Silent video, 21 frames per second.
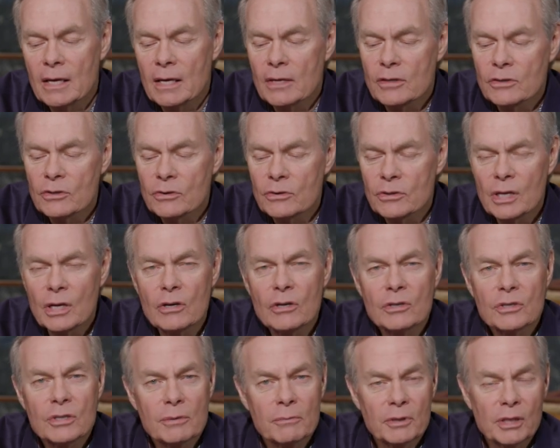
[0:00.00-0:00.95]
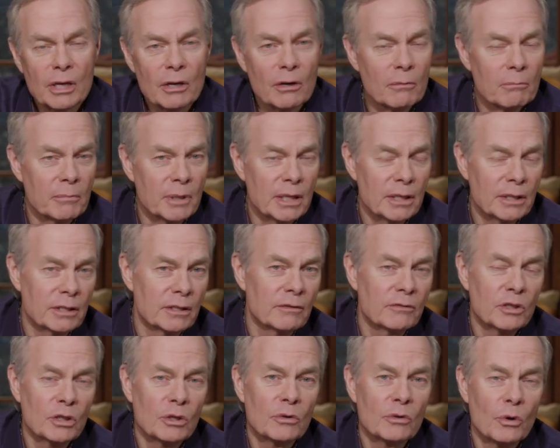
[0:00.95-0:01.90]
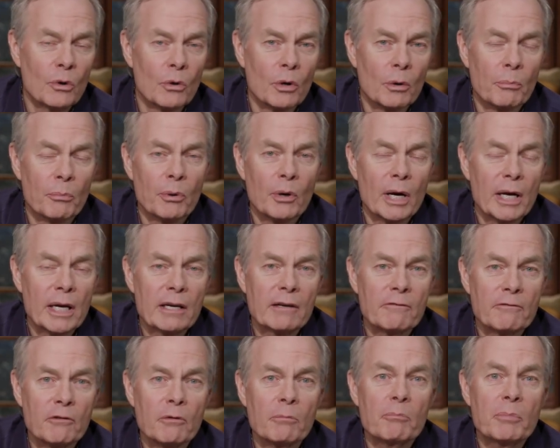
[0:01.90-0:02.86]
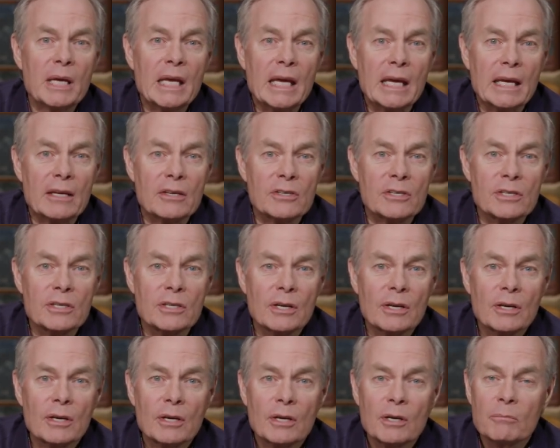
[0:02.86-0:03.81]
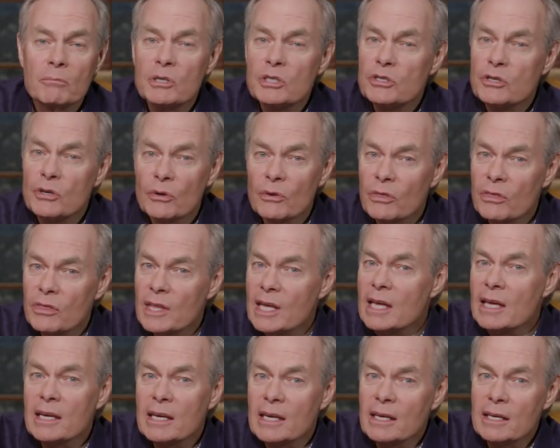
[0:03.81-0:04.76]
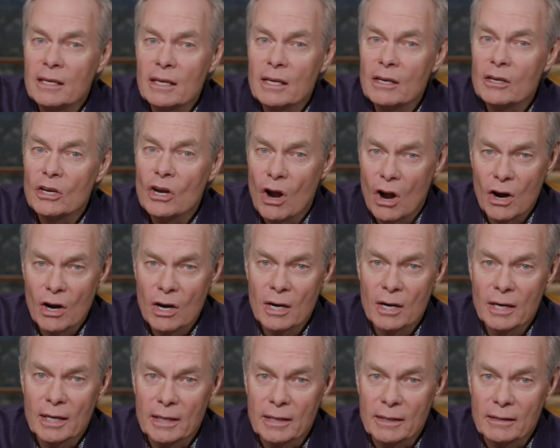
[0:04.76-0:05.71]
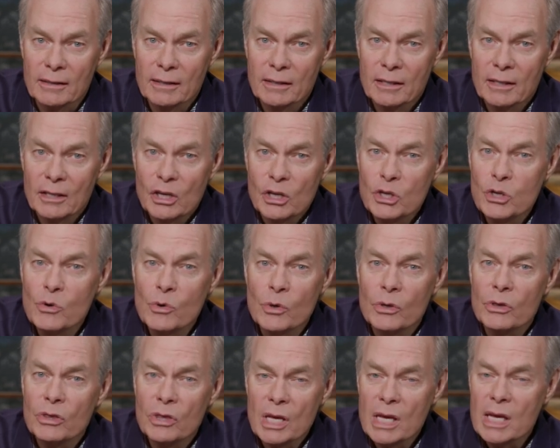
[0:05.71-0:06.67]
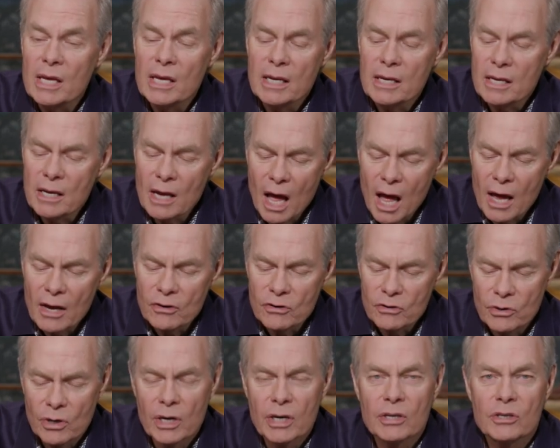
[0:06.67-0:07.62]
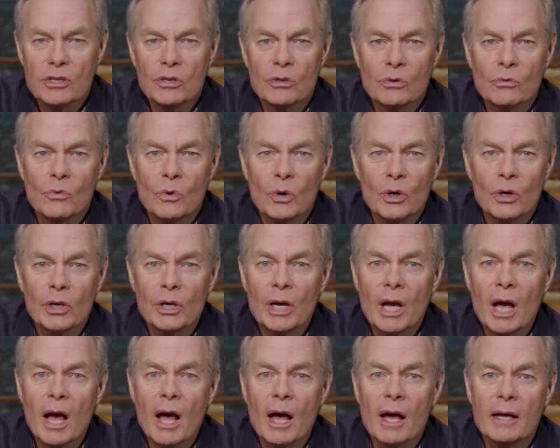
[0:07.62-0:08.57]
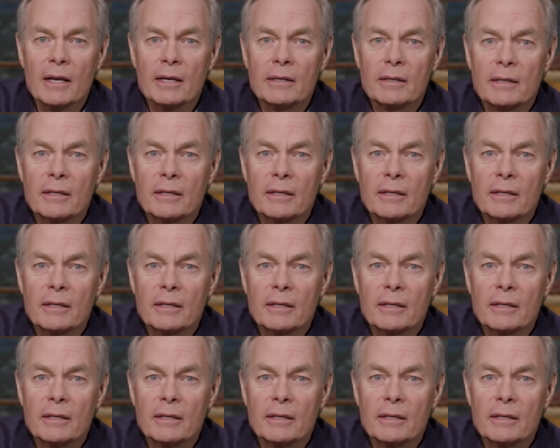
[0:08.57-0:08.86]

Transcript: So there's, there are many of you who are praying for peace, but you're thinking carnally. You are thinking contrary to the Word of God.